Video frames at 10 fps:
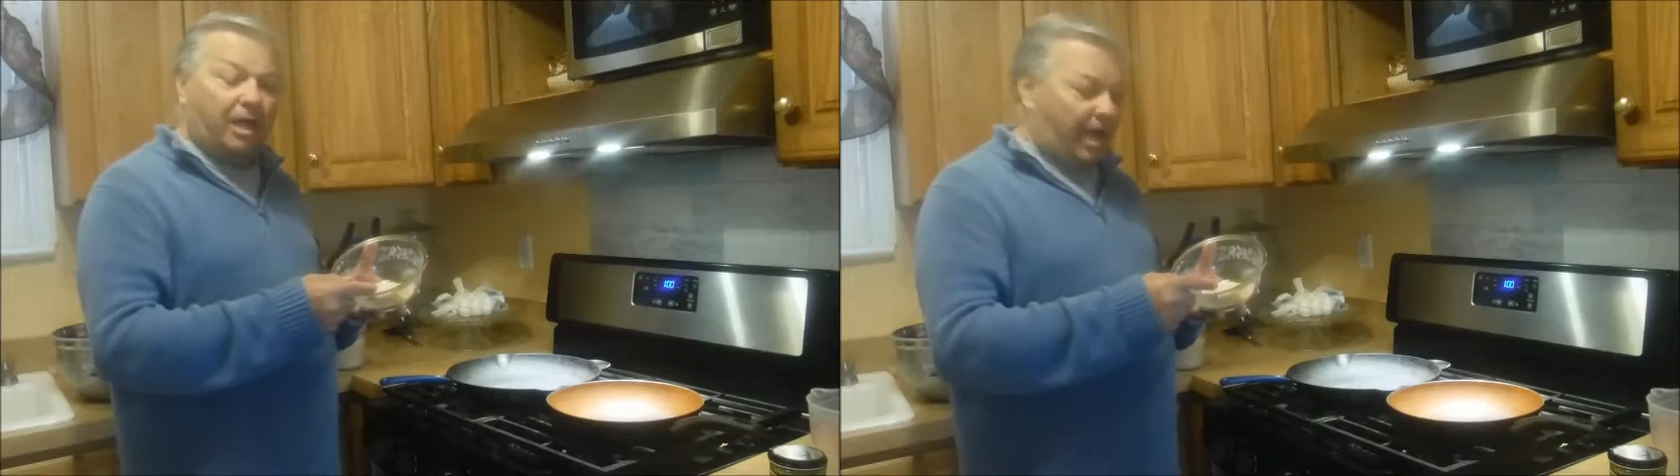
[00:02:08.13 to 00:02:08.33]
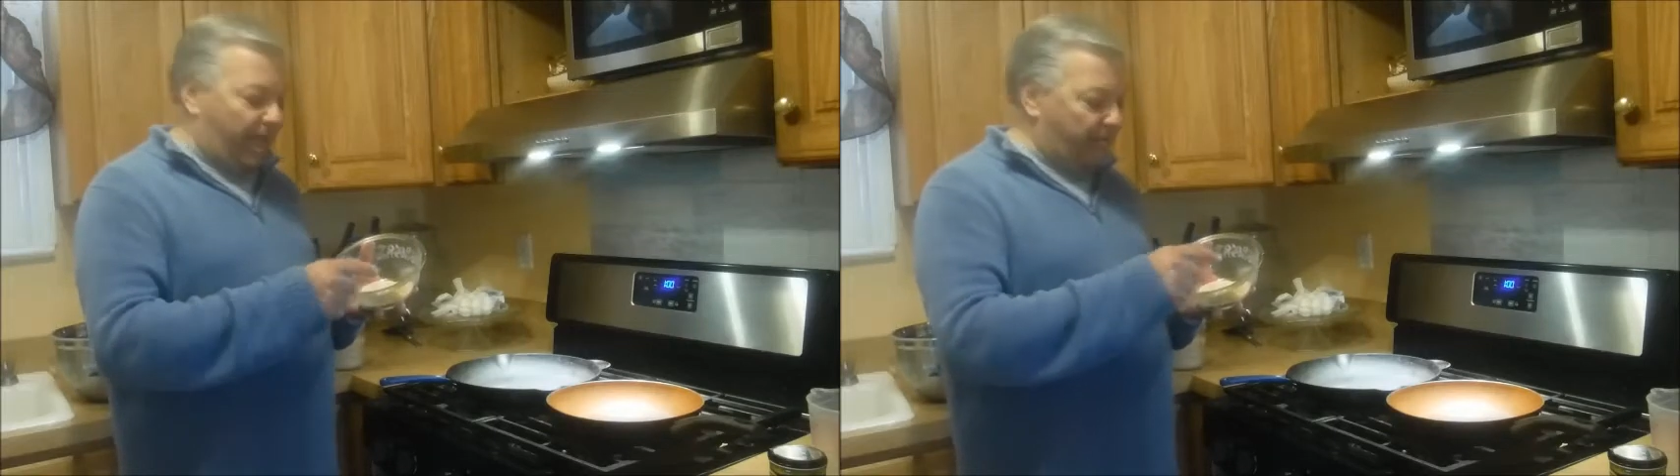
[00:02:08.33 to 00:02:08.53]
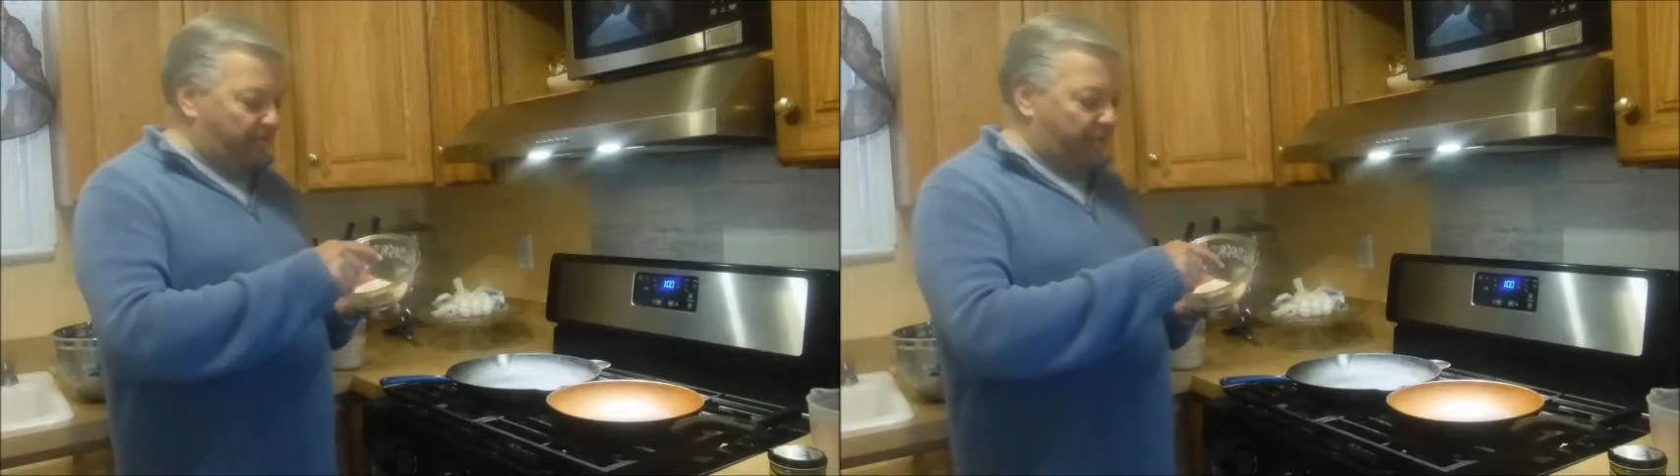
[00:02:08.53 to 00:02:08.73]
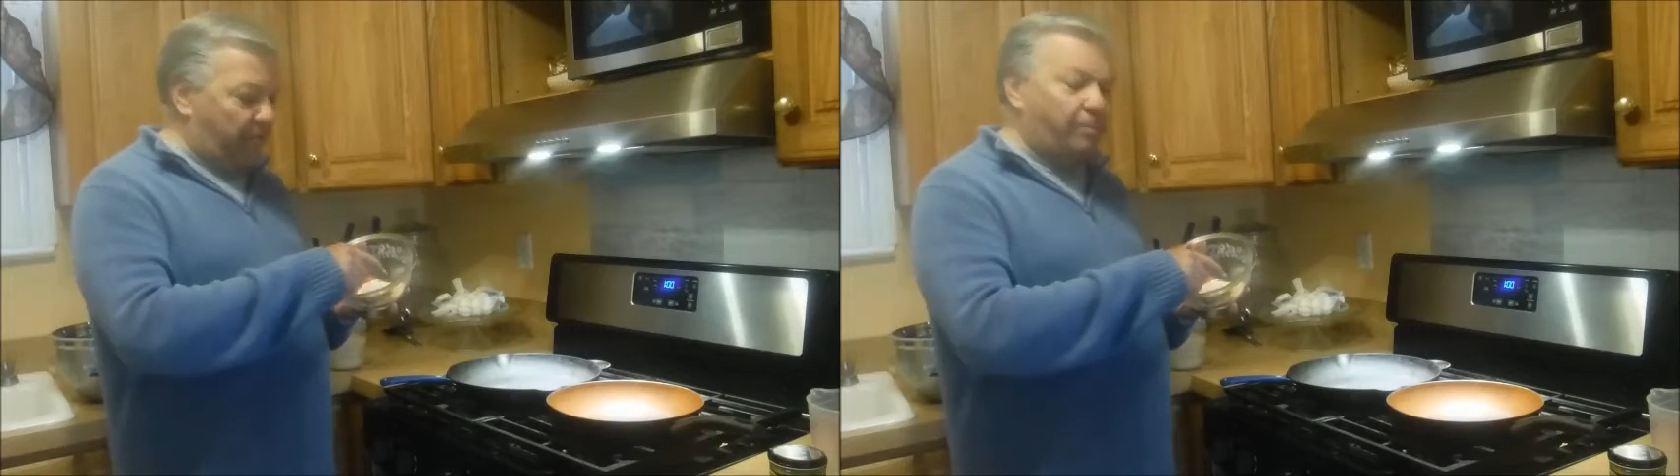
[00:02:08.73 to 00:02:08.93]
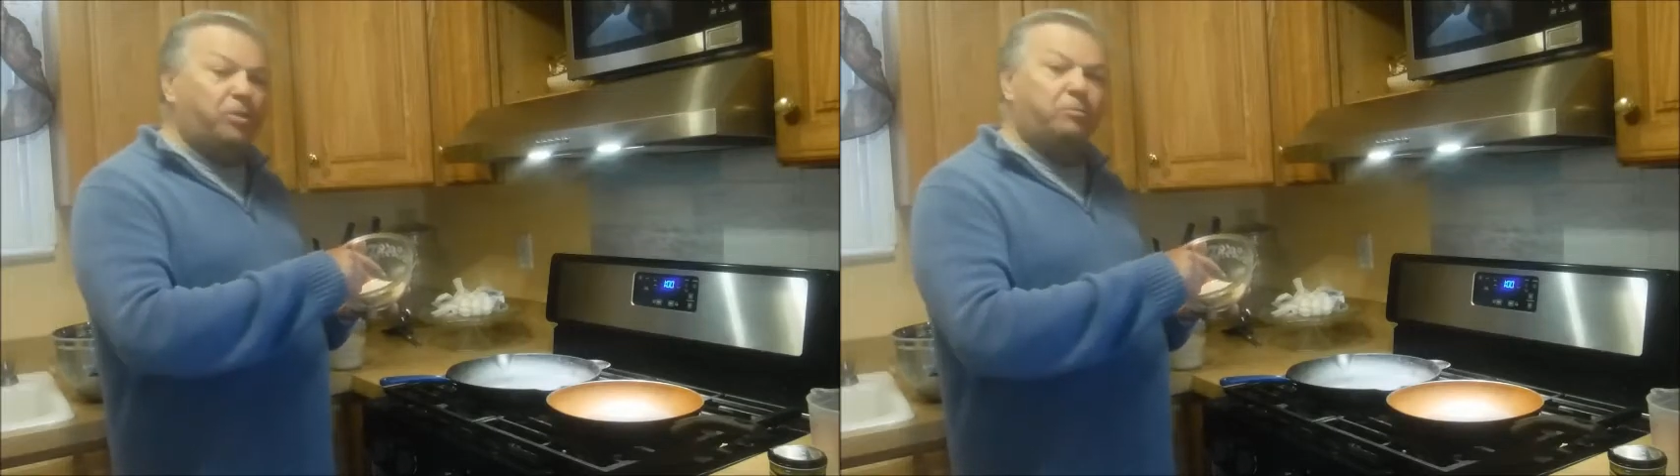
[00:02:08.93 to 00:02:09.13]
I have a
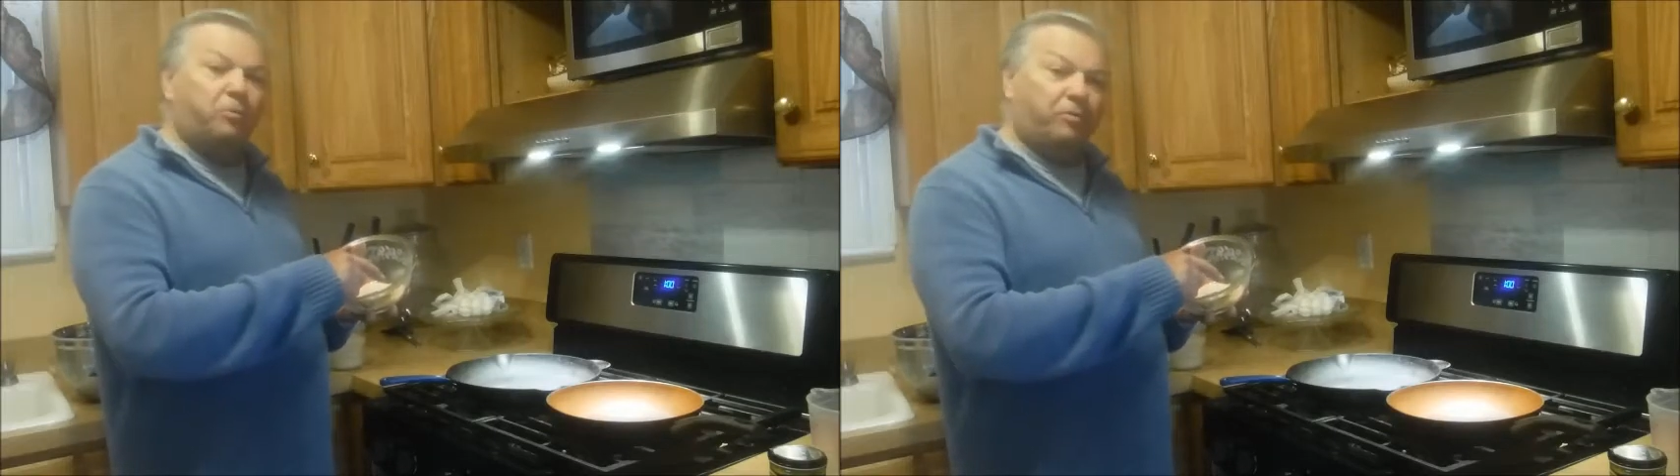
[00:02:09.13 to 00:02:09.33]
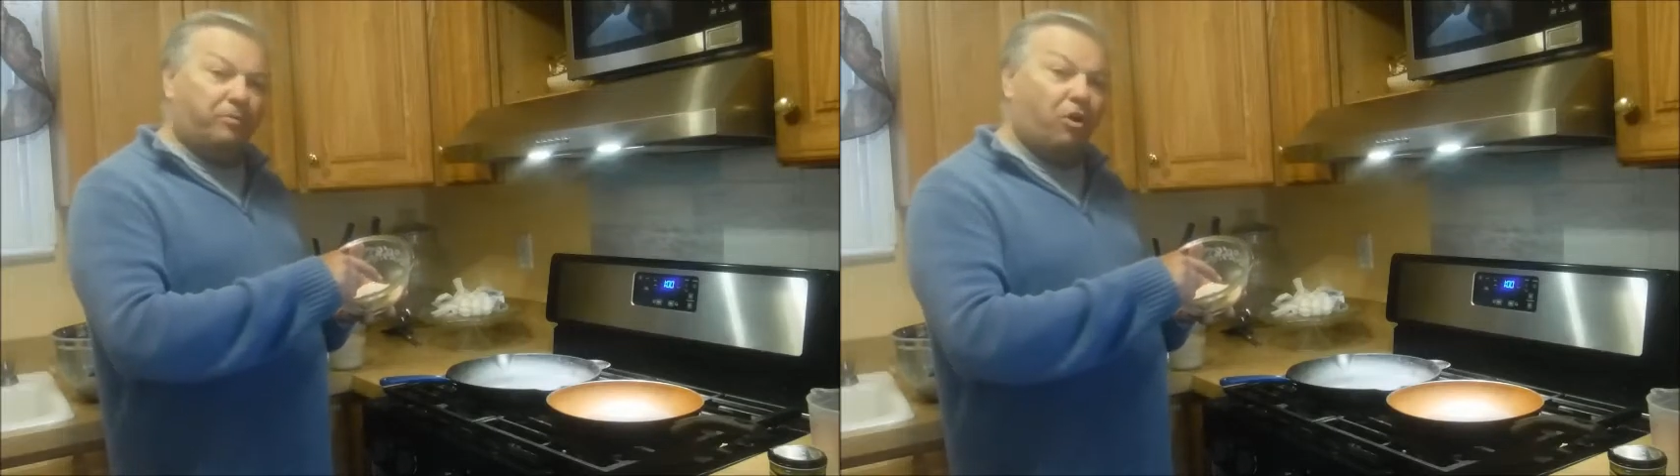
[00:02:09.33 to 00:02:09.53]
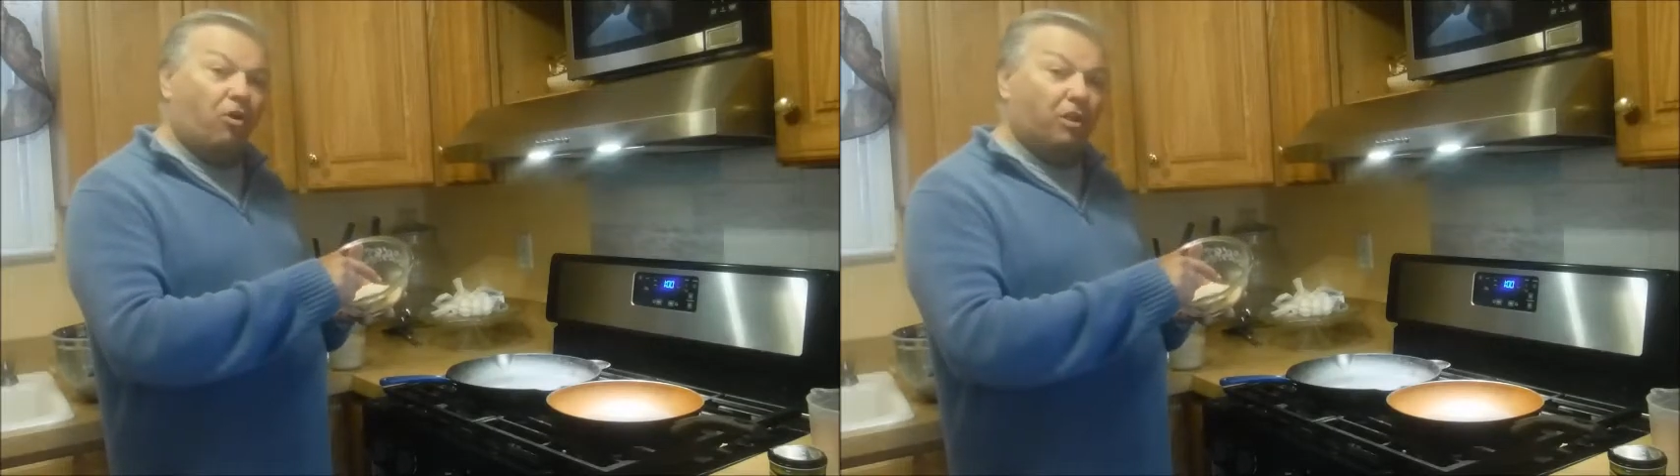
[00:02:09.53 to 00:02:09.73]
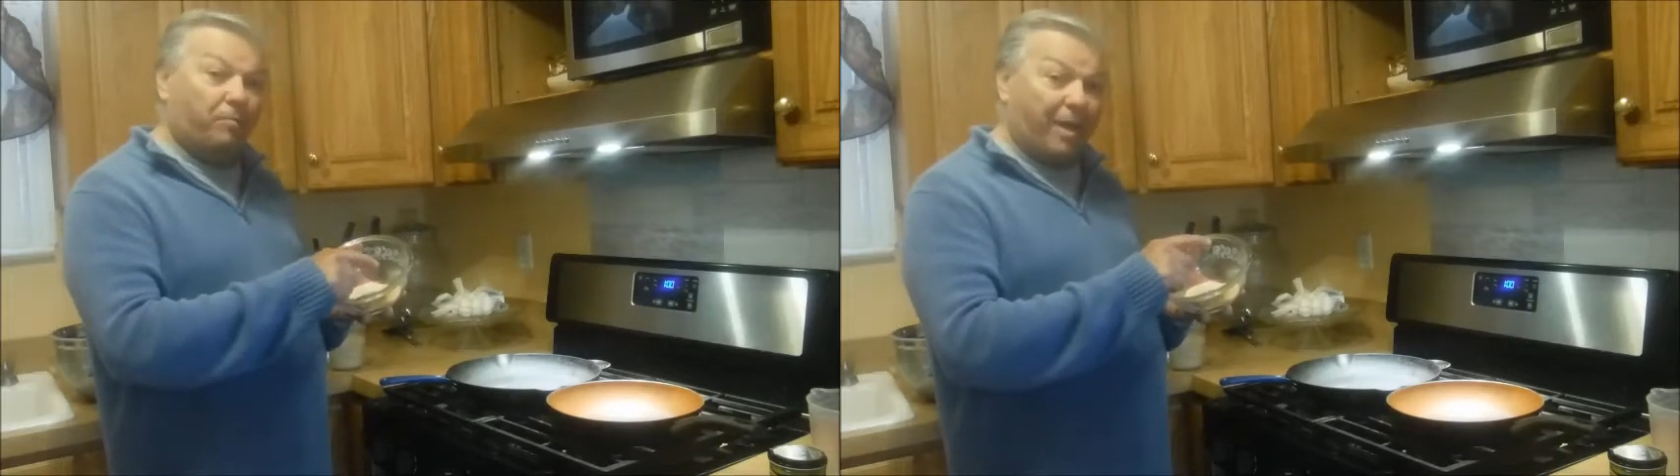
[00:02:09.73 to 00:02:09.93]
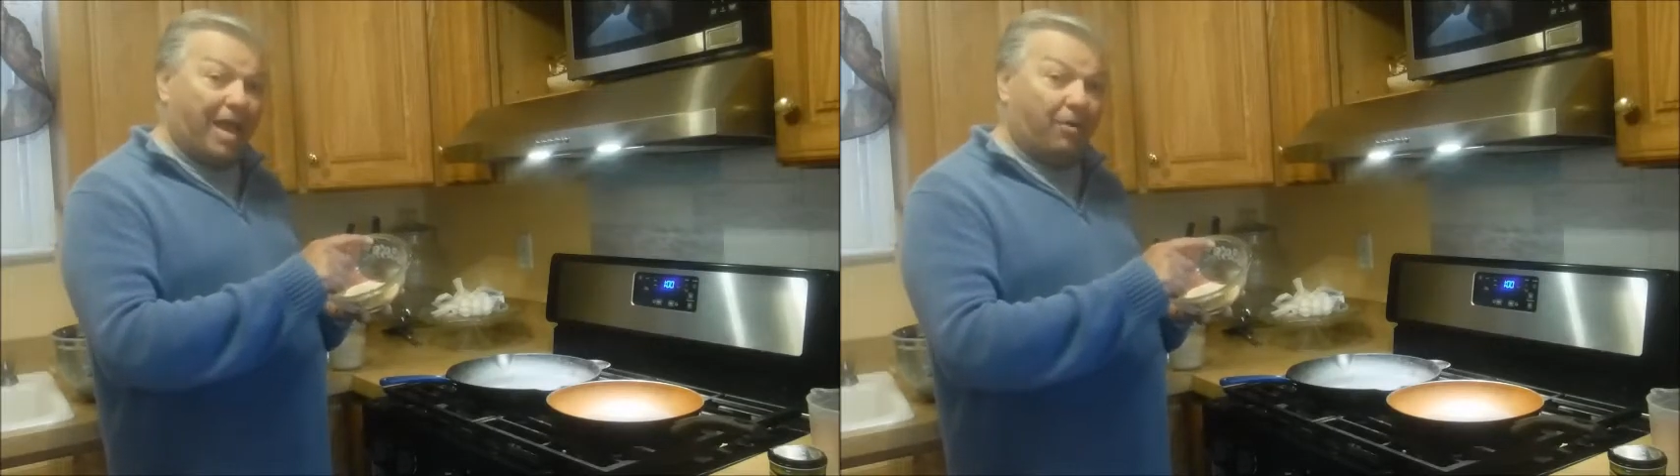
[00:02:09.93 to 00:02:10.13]
tablespoon of garlic
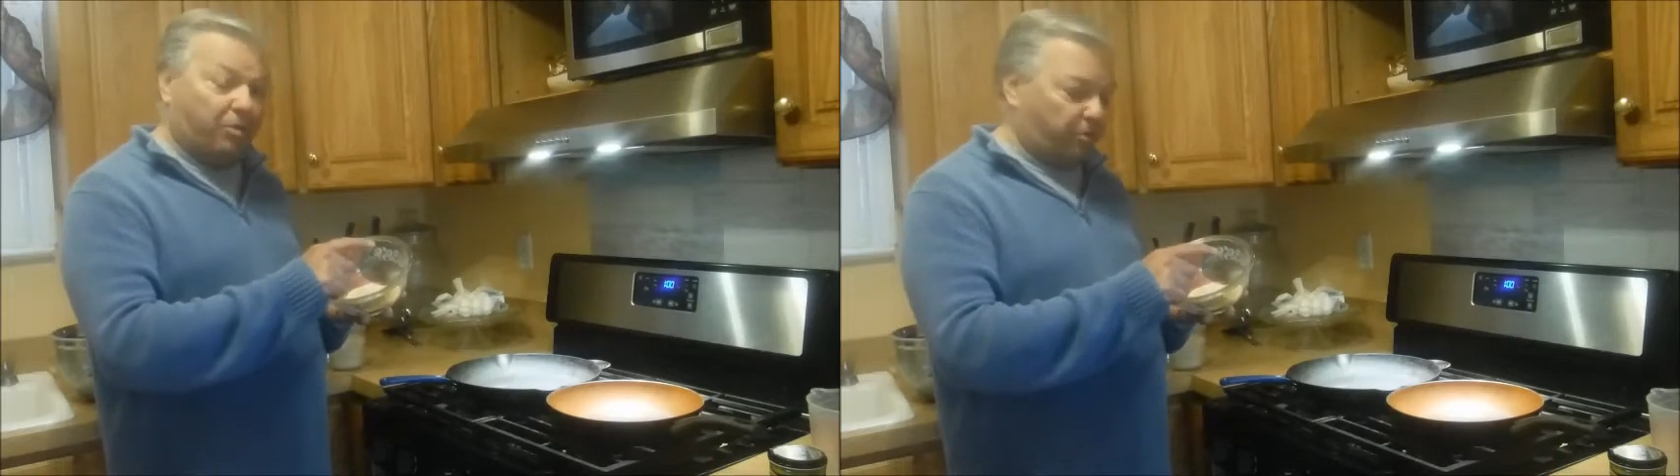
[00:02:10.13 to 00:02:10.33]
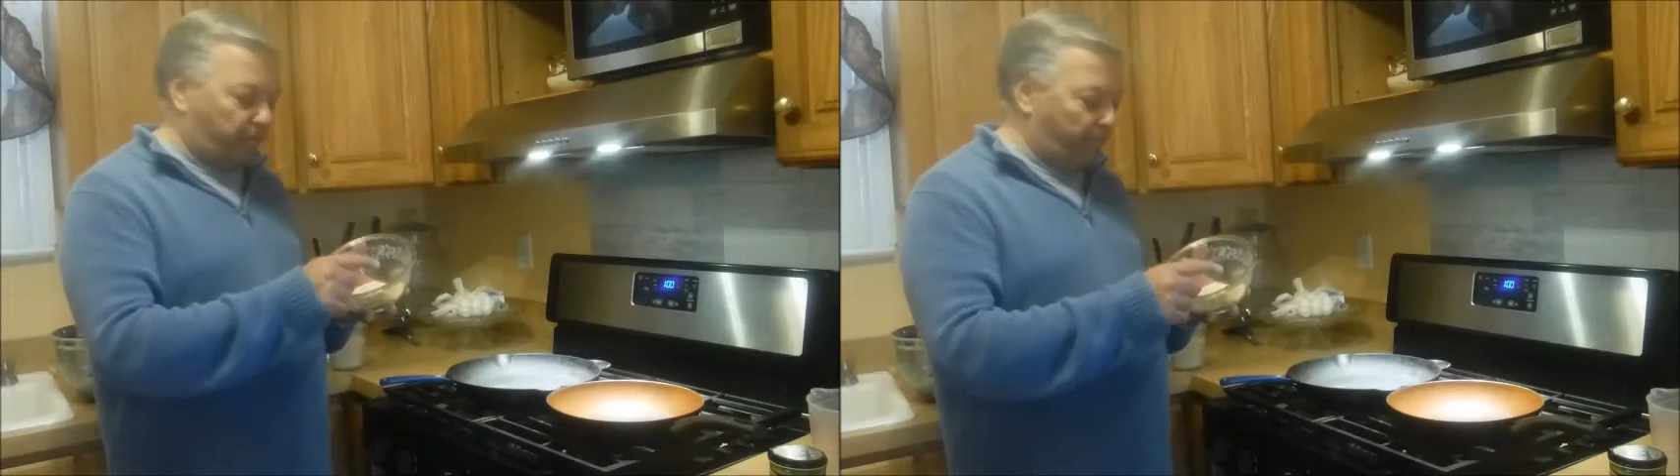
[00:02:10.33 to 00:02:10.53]
powder.